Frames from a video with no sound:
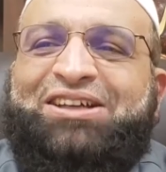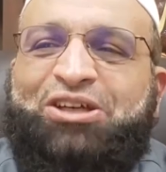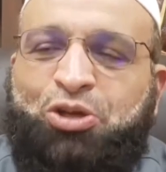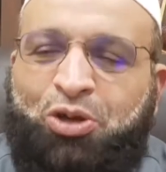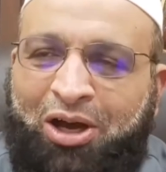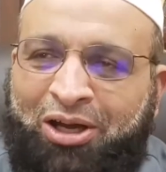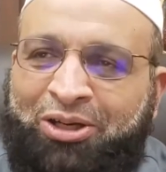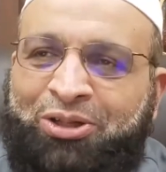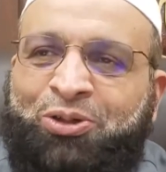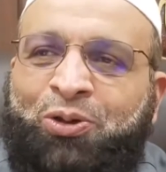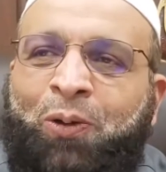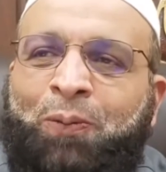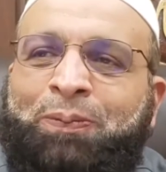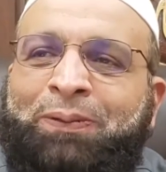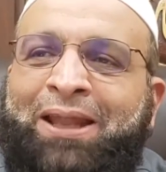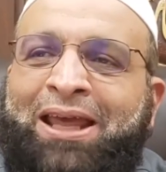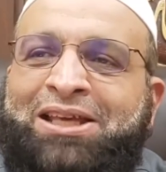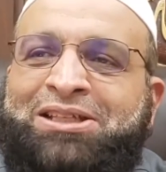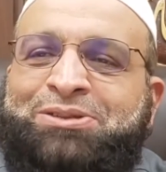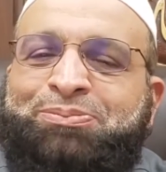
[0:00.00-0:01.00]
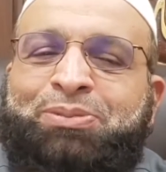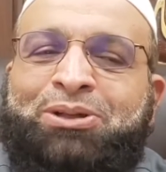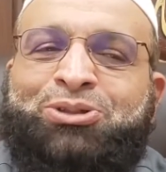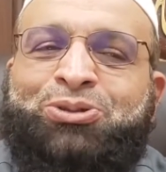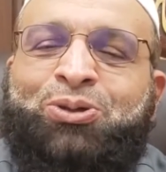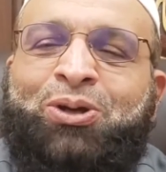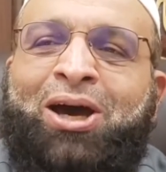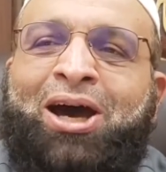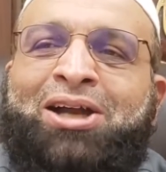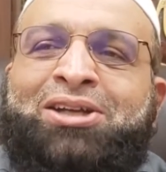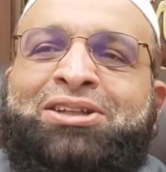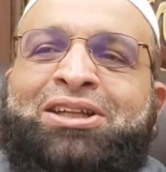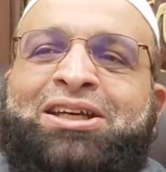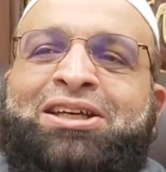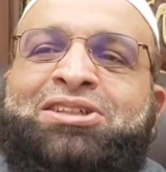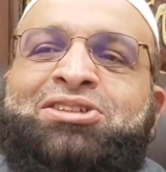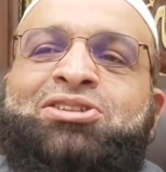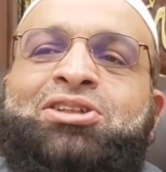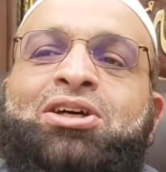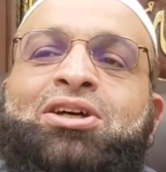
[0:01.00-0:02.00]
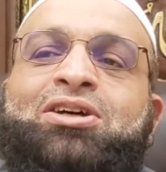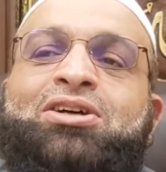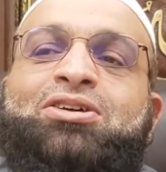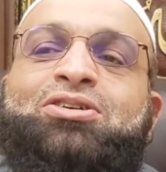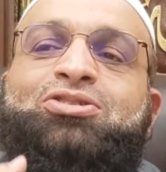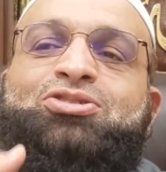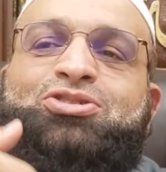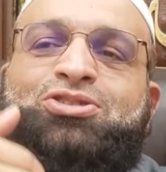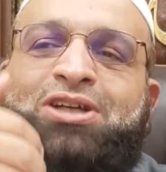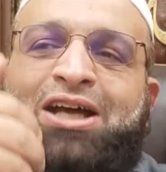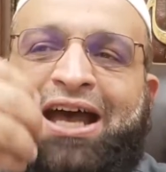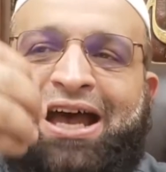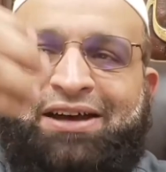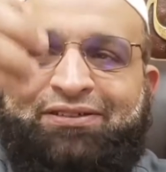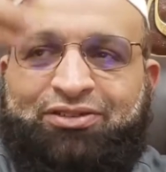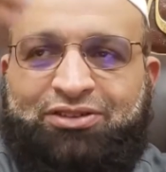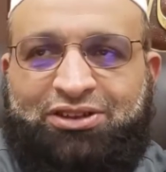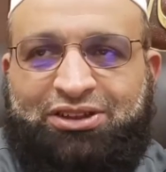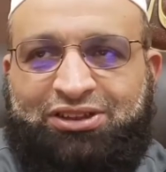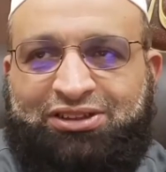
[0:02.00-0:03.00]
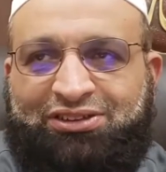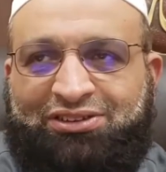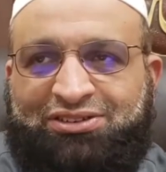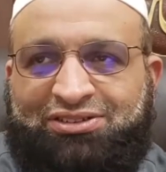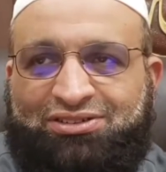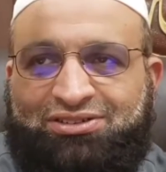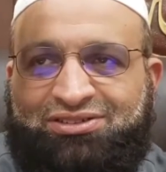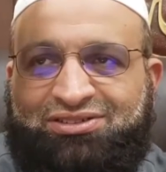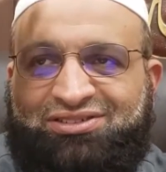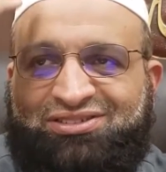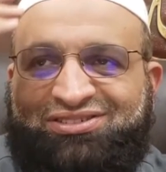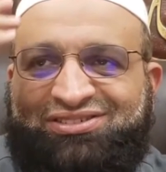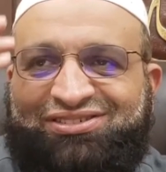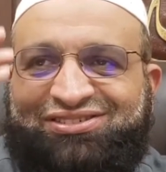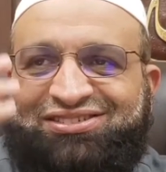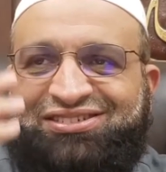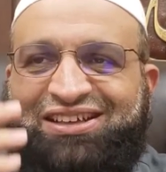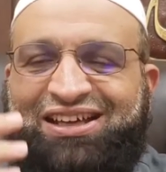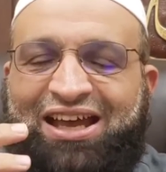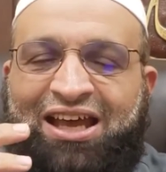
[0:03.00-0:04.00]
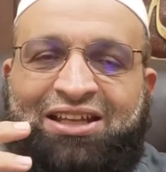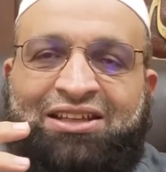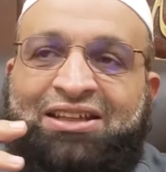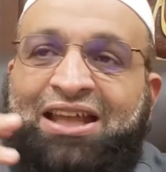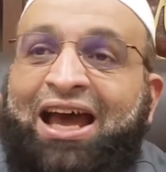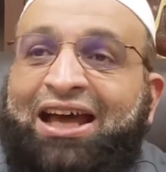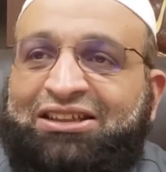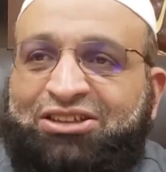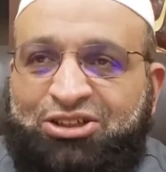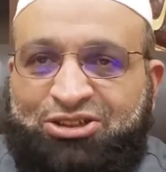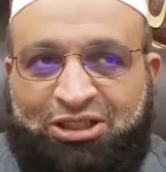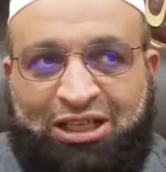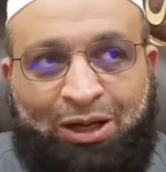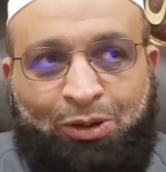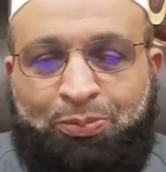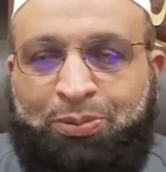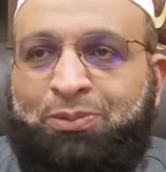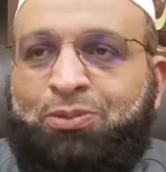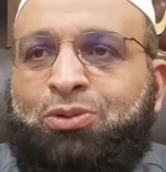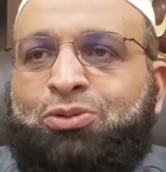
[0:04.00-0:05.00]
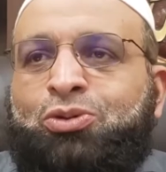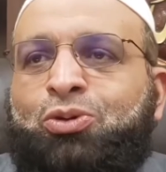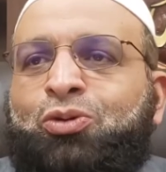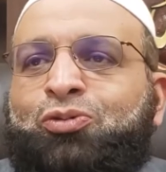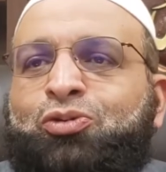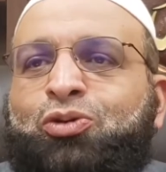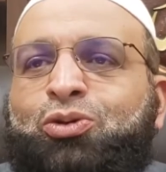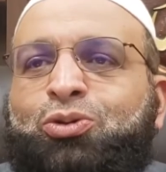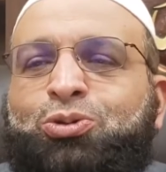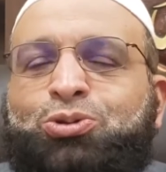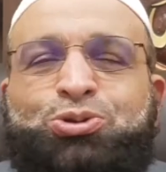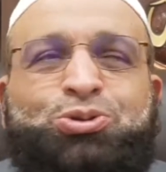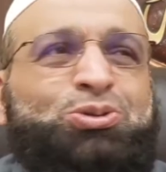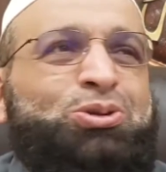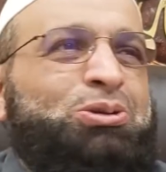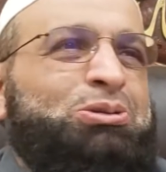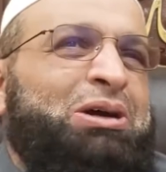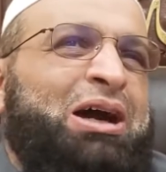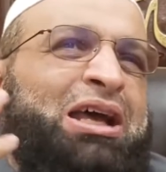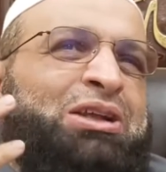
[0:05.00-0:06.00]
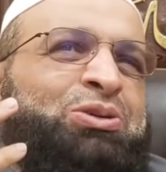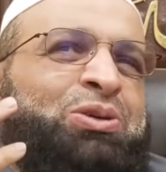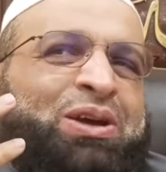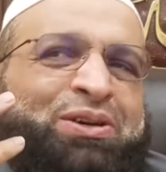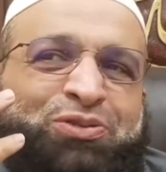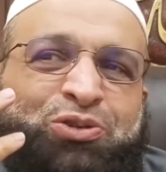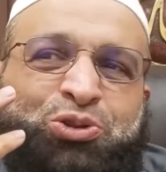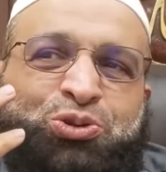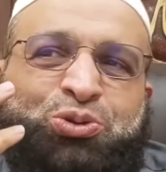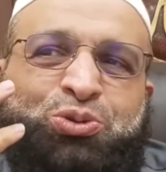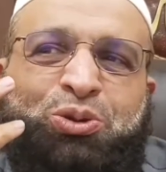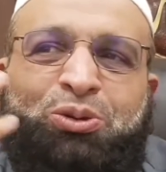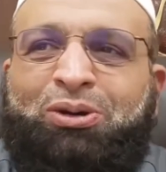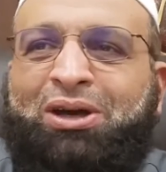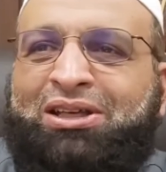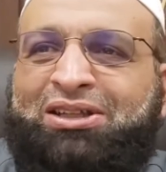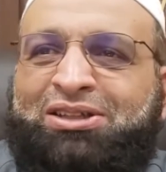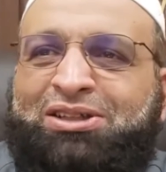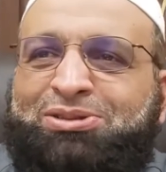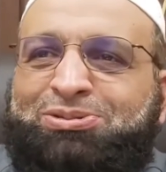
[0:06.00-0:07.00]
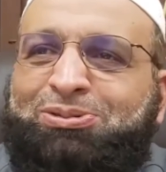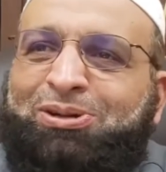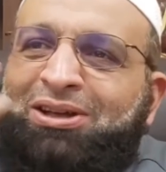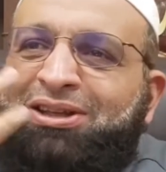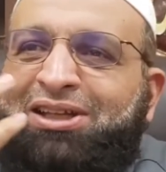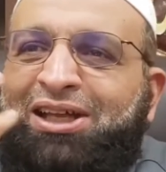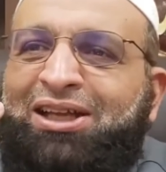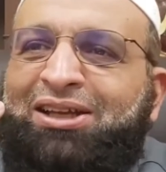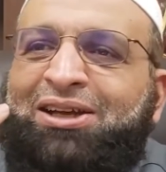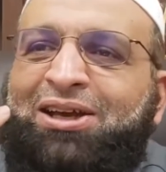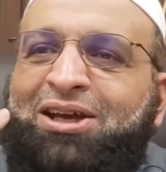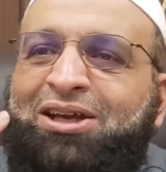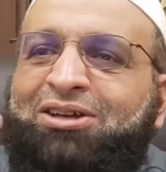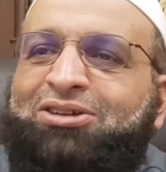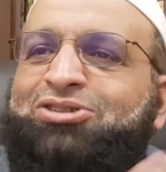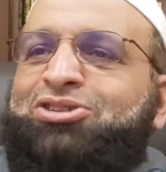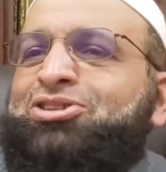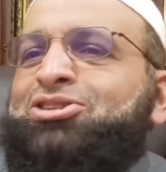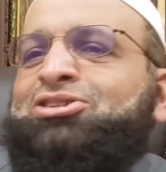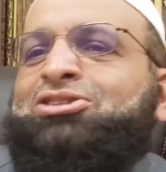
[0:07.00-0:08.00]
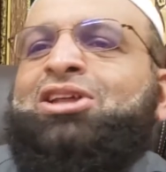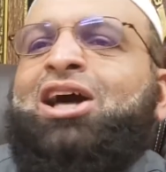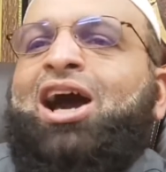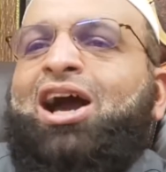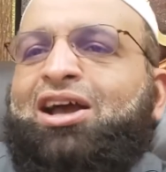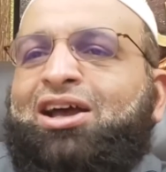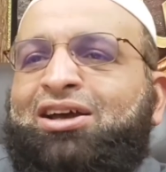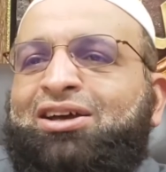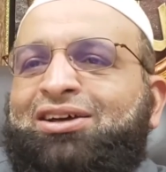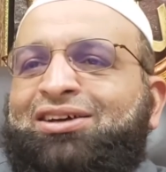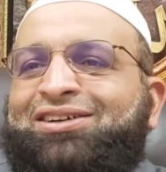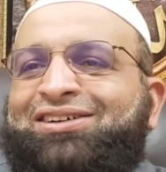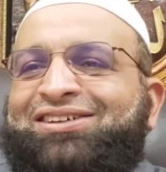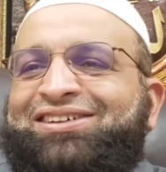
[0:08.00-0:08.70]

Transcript: you are in your place, but your heart is traveling. And that is how people would look for khushu'. Why I don't have khushu'? Why this? Why that? Because you're stuck.